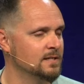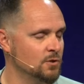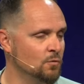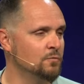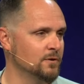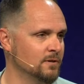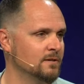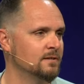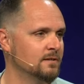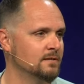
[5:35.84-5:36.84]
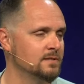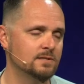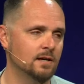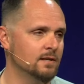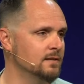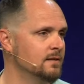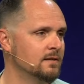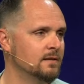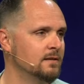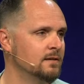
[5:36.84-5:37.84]
It's over, it's done.
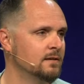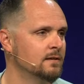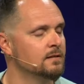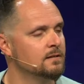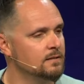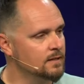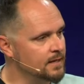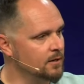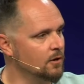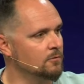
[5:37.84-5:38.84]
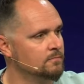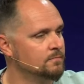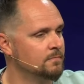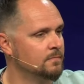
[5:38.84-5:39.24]
Let it go.